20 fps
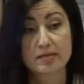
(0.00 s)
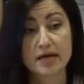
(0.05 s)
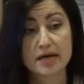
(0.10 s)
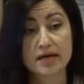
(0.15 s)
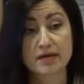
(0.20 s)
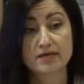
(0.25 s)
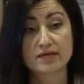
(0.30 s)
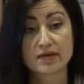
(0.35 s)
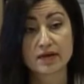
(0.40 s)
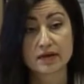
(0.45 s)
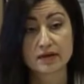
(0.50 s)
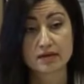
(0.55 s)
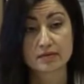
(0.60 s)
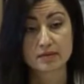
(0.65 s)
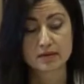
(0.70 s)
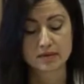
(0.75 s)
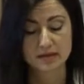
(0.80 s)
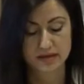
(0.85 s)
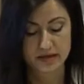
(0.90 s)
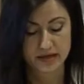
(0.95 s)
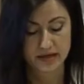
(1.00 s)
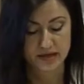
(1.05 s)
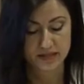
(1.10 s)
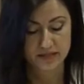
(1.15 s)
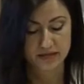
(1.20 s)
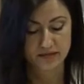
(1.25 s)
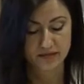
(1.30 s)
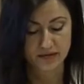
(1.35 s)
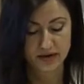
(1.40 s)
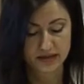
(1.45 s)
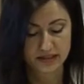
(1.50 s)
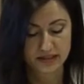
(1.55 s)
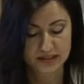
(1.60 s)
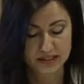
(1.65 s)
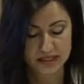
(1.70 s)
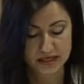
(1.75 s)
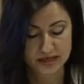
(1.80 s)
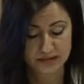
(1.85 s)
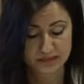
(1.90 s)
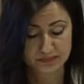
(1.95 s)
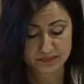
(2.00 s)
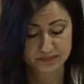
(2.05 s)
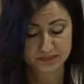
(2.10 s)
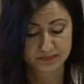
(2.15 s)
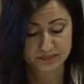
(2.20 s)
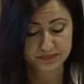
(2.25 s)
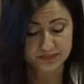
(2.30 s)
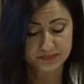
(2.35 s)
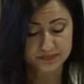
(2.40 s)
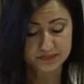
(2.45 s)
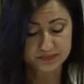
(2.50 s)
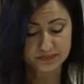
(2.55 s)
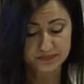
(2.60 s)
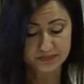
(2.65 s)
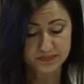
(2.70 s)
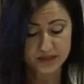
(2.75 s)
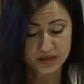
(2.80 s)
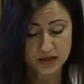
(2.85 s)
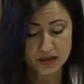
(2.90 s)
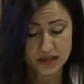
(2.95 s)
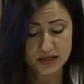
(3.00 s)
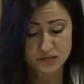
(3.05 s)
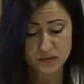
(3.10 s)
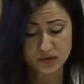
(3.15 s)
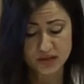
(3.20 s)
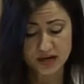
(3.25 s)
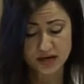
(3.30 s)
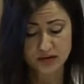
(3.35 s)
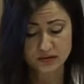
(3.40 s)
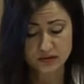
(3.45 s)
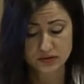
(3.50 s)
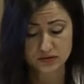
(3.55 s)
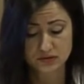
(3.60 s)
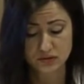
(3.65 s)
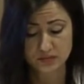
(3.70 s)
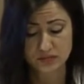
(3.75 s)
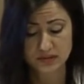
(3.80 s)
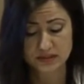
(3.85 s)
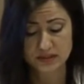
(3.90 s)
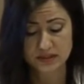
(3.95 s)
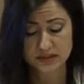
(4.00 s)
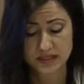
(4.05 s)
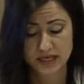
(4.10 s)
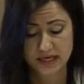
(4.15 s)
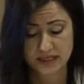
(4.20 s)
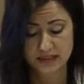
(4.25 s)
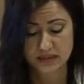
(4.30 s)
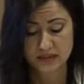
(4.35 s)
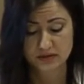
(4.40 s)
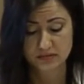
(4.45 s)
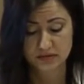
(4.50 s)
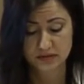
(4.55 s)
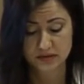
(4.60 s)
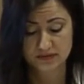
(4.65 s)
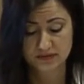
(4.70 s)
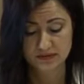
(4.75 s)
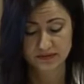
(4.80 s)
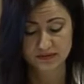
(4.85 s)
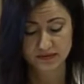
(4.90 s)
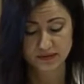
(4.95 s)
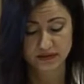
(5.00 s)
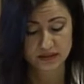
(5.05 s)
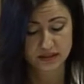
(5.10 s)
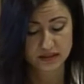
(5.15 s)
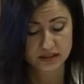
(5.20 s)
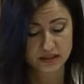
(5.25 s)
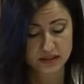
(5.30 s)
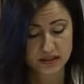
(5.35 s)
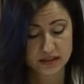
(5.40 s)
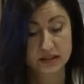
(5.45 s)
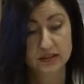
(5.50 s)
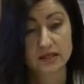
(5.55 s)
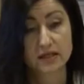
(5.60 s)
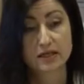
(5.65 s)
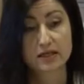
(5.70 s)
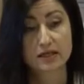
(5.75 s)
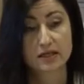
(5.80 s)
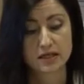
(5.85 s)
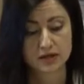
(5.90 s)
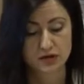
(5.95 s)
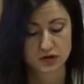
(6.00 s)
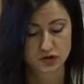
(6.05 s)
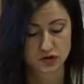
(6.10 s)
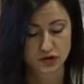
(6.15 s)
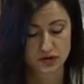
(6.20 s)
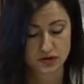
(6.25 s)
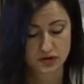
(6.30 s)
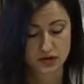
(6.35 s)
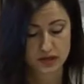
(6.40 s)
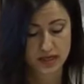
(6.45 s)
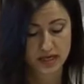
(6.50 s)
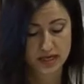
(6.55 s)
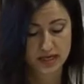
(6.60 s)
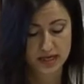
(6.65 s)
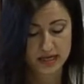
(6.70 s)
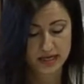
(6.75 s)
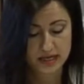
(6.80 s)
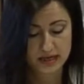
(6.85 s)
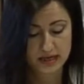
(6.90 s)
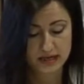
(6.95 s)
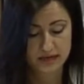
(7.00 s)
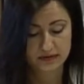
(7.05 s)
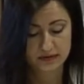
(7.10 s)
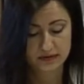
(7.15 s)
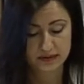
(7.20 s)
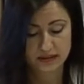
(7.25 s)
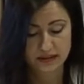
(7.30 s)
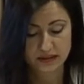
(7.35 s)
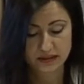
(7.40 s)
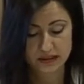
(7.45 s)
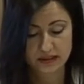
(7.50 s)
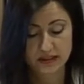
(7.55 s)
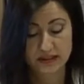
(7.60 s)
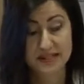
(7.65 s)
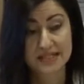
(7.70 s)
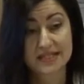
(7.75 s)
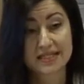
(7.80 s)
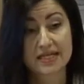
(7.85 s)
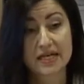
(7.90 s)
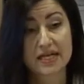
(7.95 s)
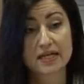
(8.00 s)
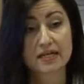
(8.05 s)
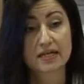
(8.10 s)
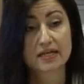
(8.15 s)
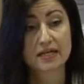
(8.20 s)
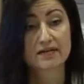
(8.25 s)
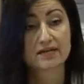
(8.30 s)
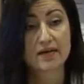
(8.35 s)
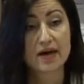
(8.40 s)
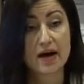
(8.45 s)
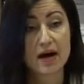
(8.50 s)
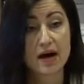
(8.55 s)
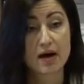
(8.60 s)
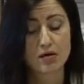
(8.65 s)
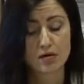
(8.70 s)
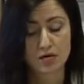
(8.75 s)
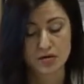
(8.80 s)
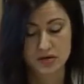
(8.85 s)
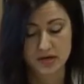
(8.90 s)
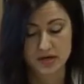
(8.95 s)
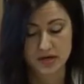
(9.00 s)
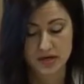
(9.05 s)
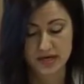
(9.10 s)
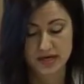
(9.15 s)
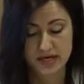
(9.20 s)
made available at the right time. And without a robust estimate of the funding needed at national level and an understanding of how